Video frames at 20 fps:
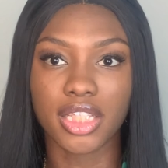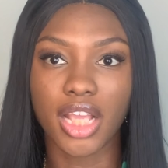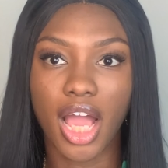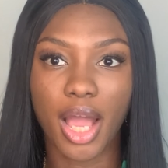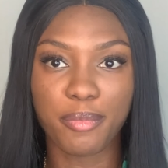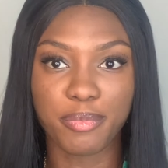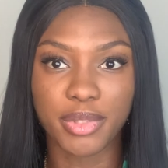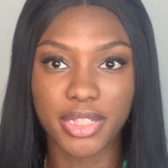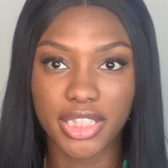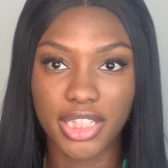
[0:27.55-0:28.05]

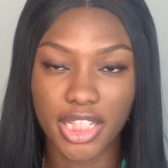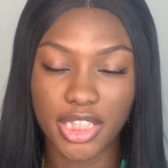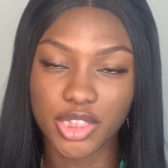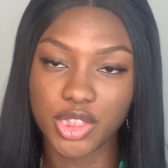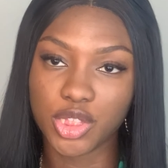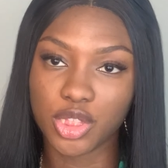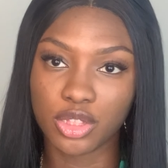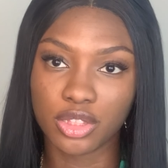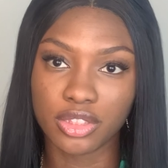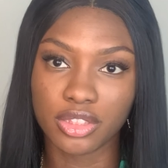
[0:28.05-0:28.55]

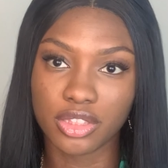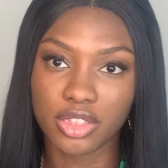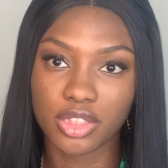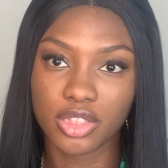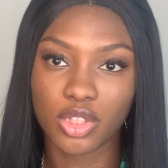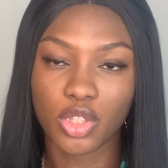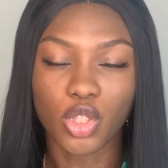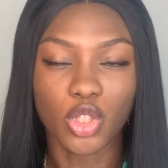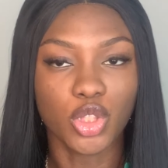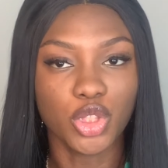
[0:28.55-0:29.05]
applications
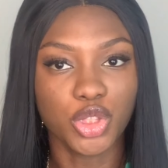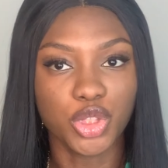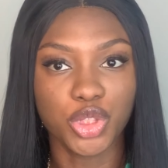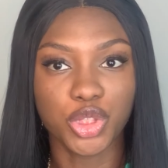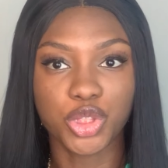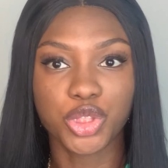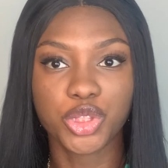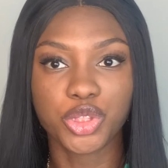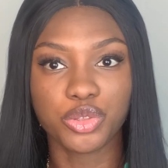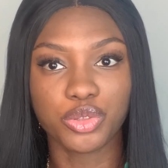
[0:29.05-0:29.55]
you
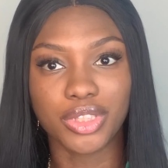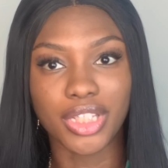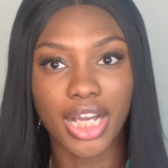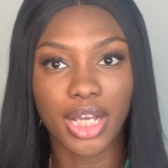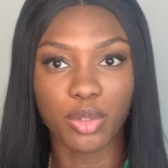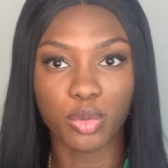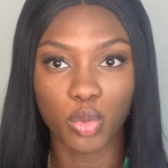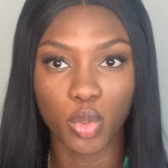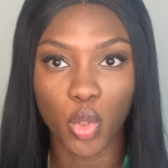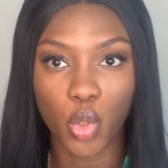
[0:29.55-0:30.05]
should
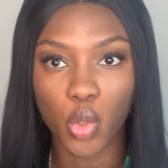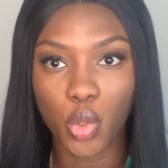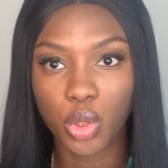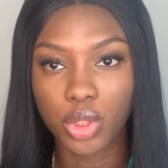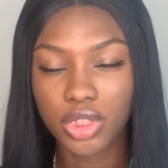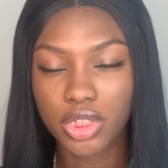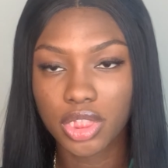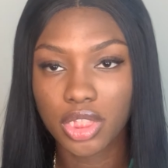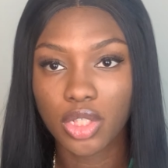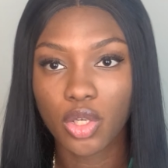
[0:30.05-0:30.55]
download